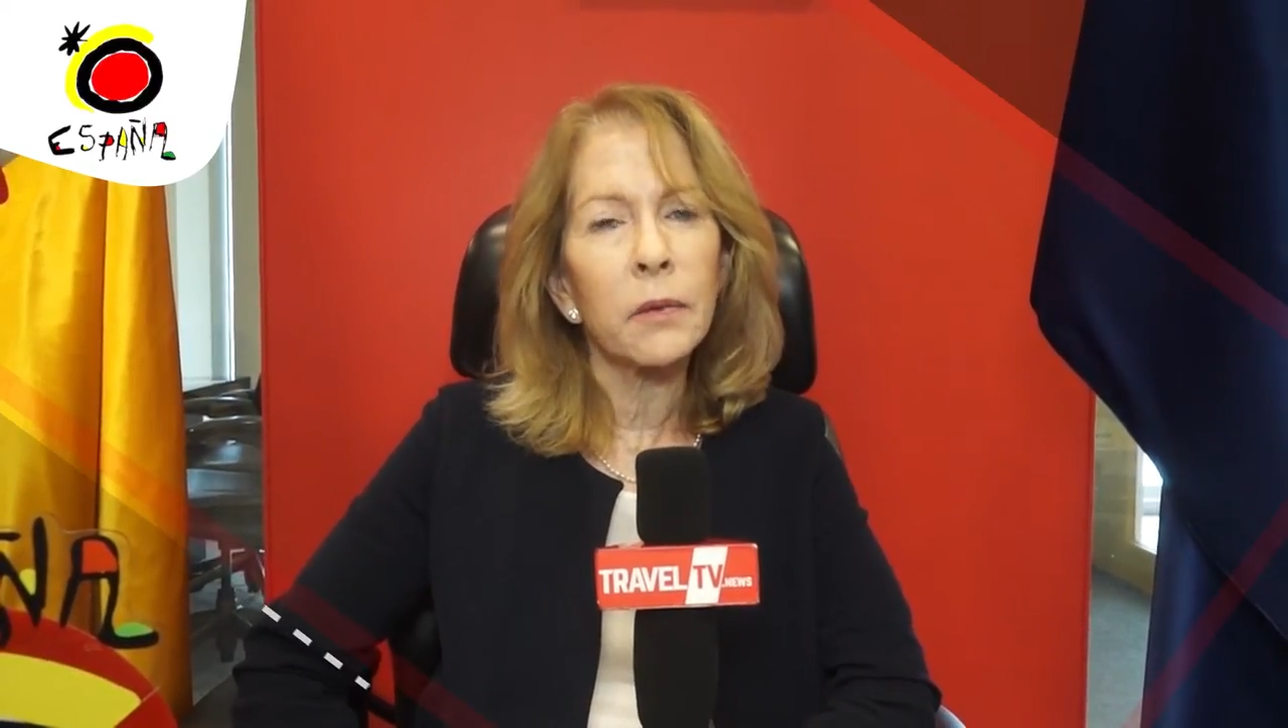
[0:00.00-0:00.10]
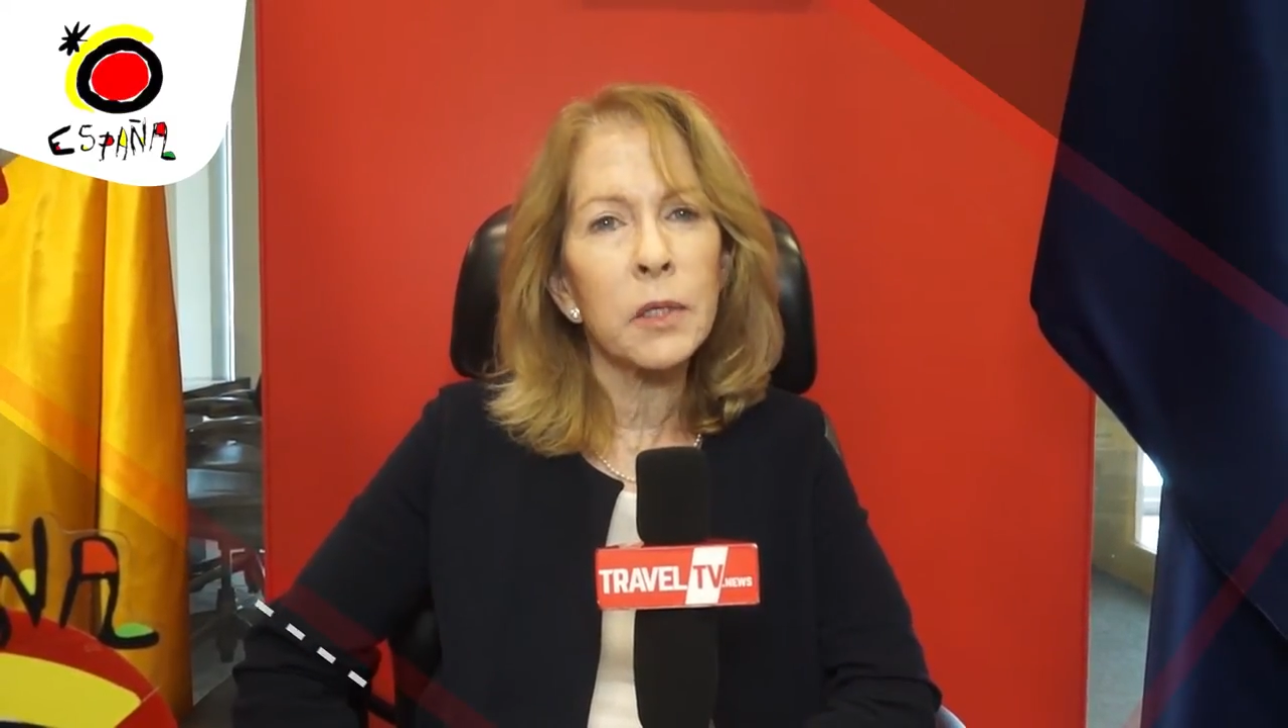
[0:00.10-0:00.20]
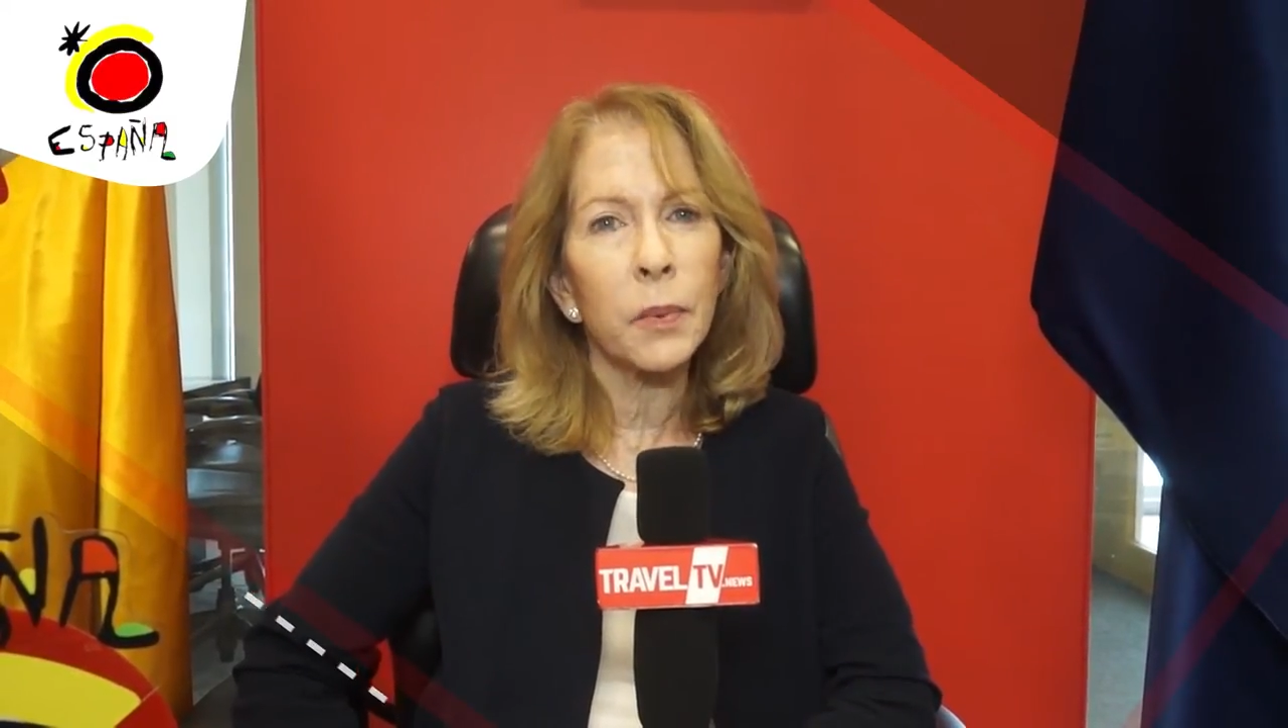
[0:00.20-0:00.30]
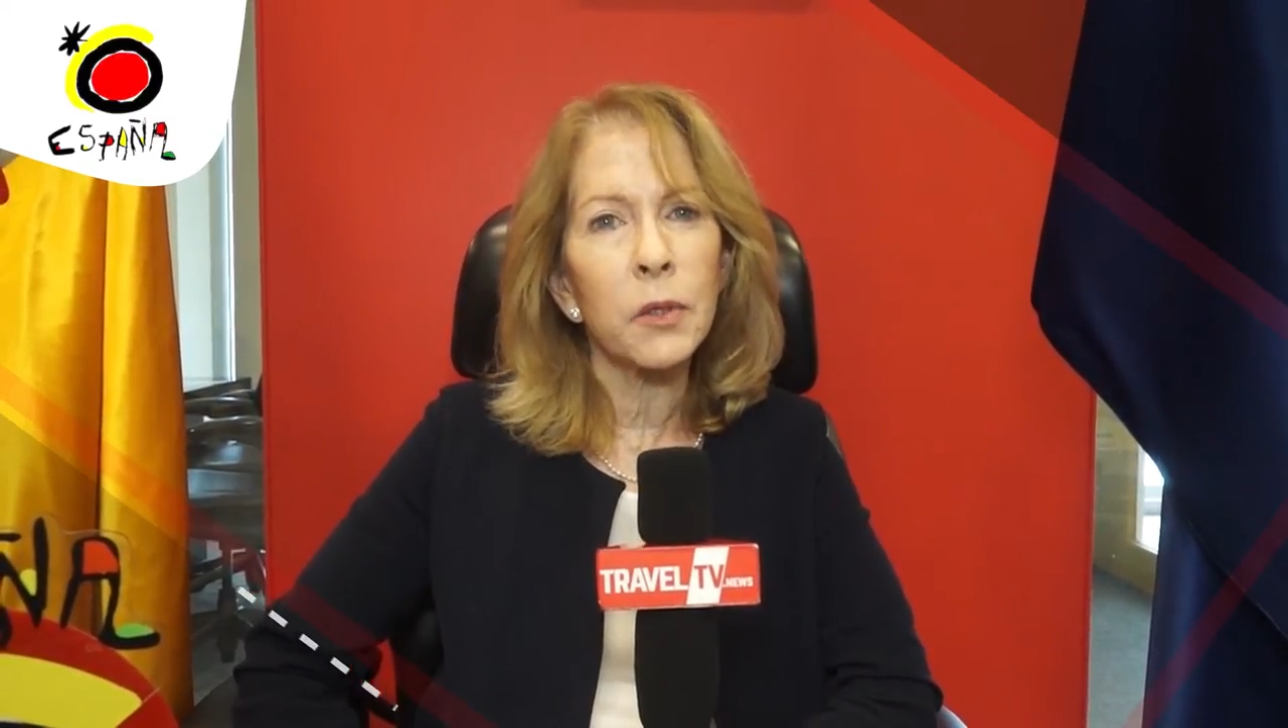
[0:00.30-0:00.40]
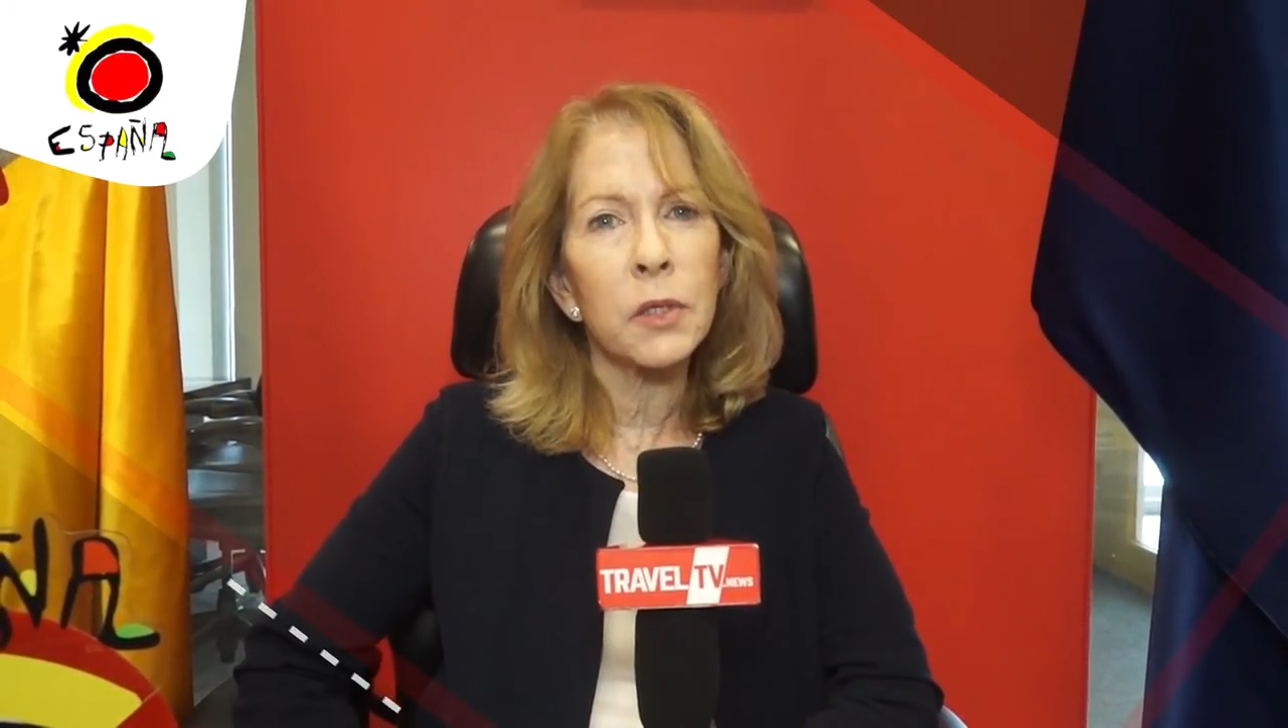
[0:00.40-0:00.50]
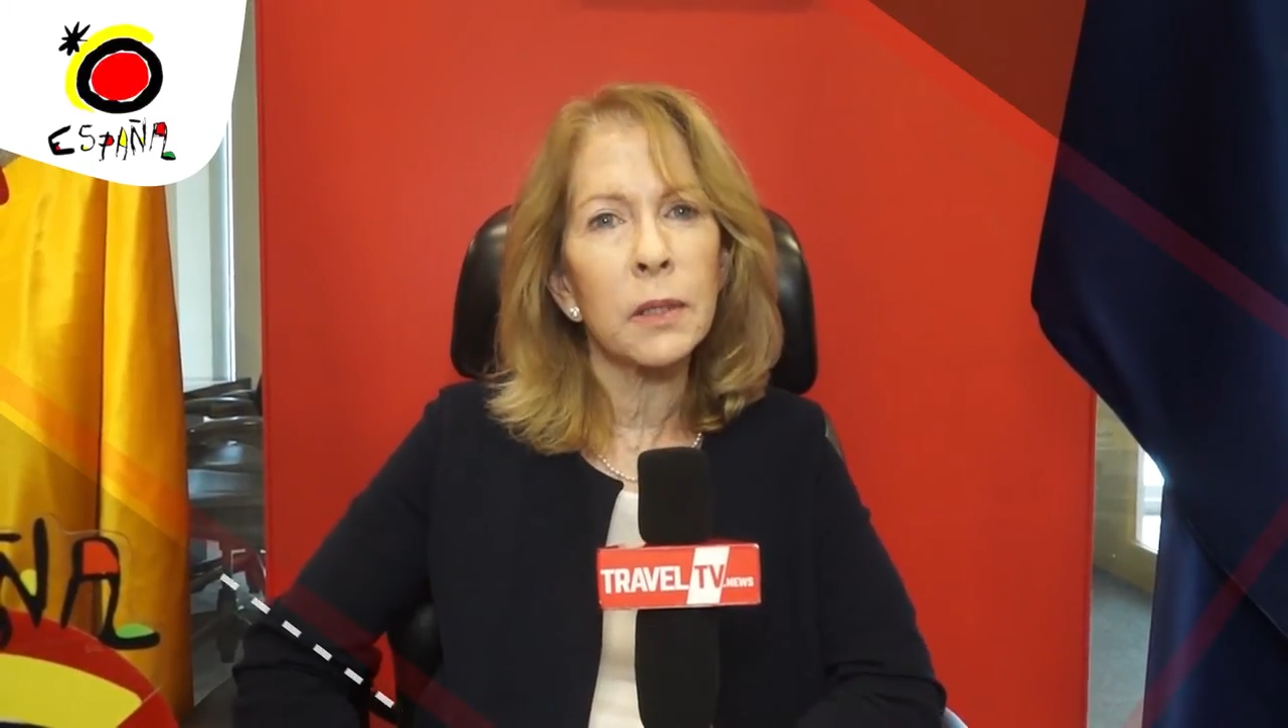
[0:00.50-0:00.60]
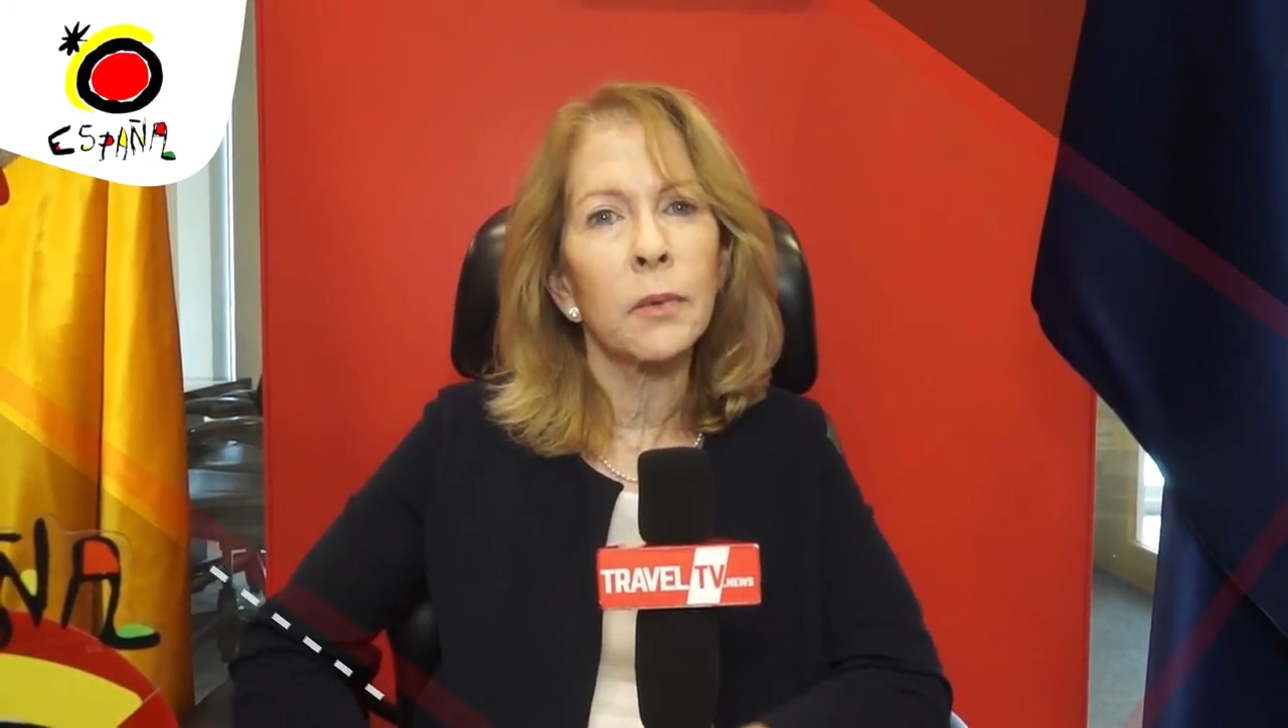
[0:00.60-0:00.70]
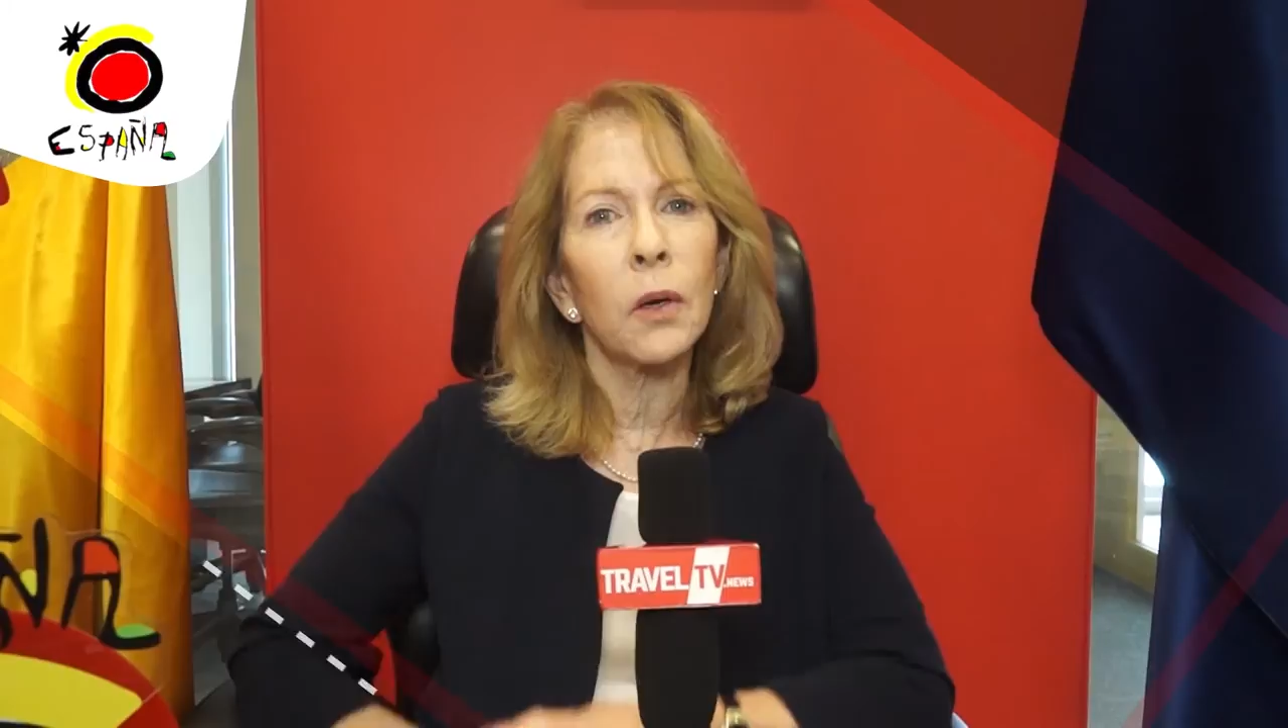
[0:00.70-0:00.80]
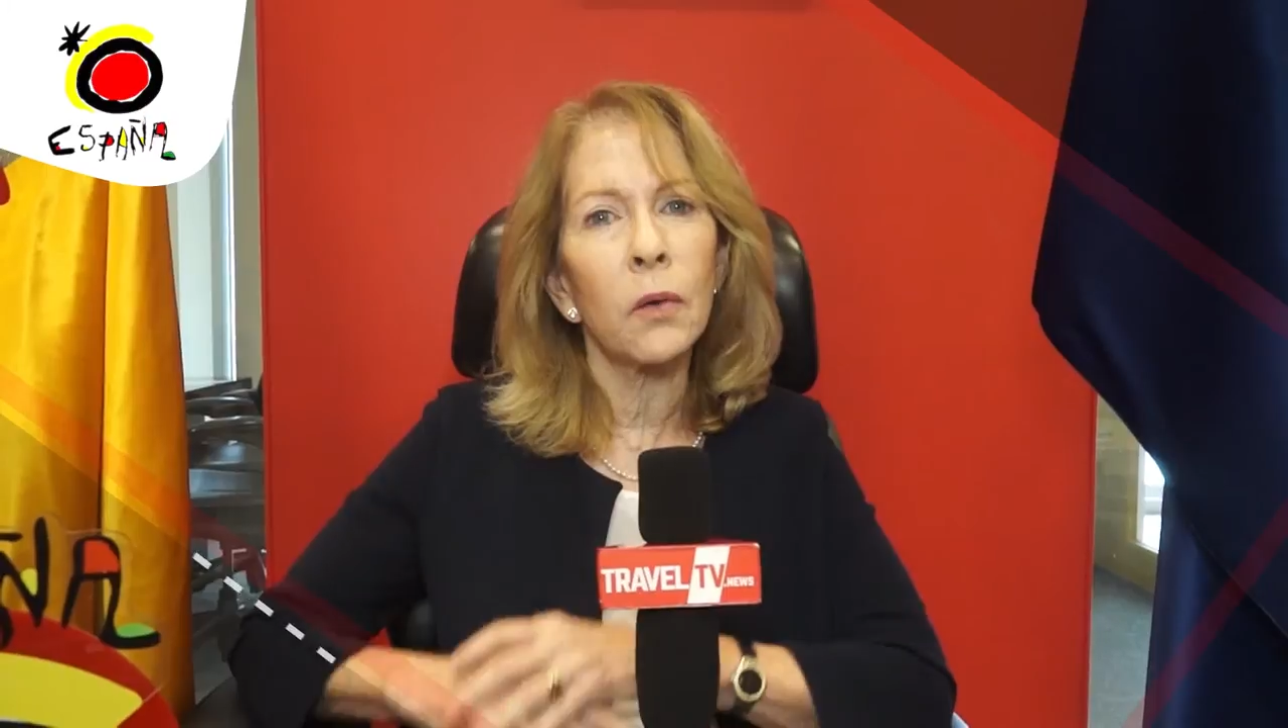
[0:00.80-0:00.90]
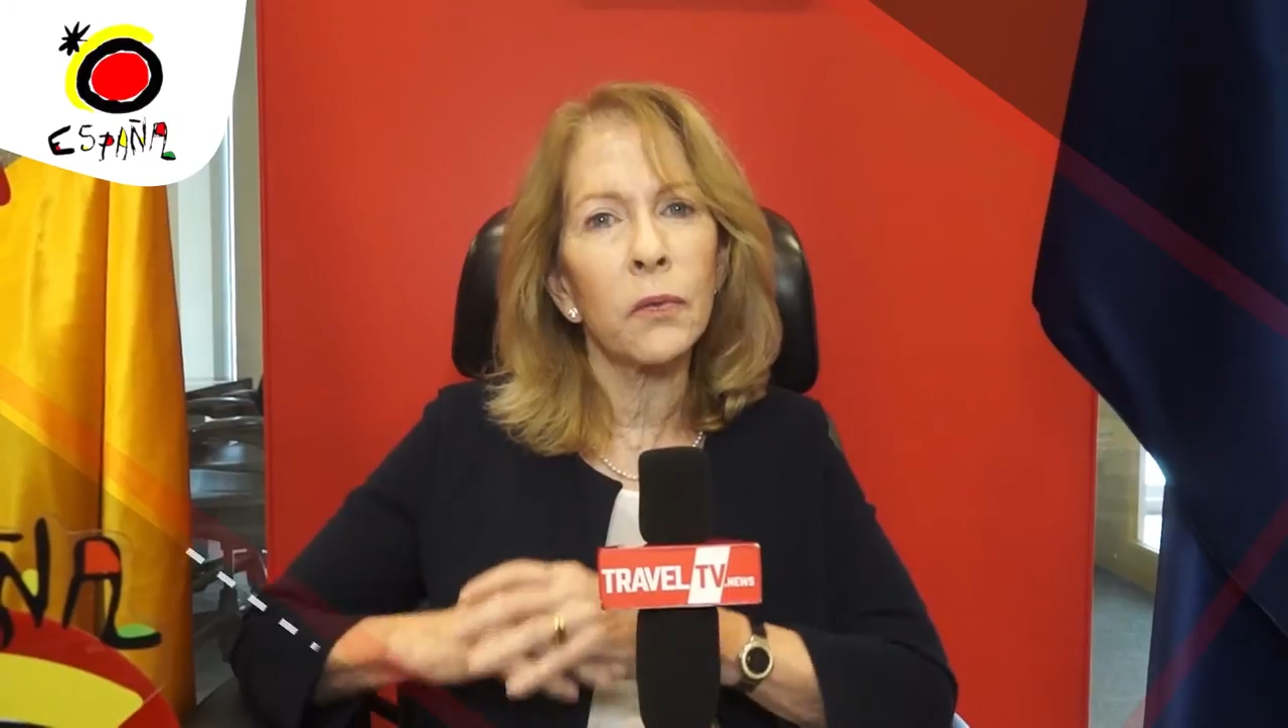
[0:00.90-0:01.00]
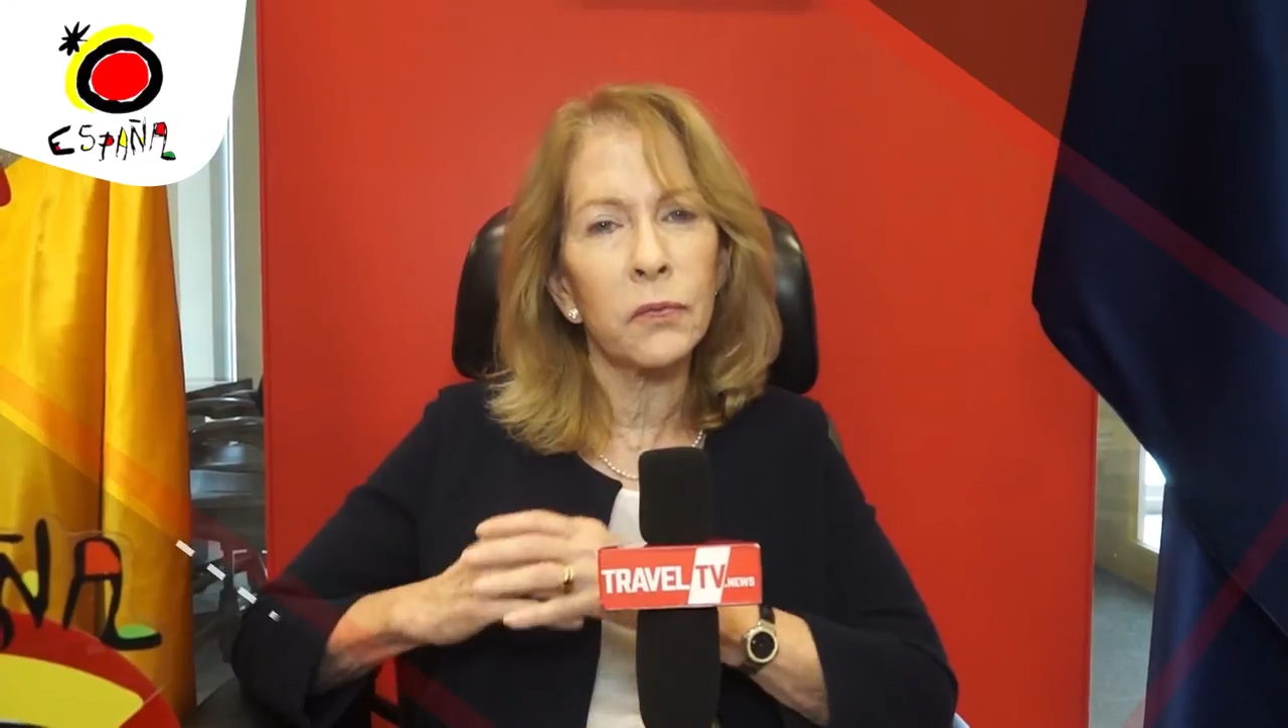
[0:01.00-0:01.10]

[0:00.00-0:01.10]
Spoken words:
responsible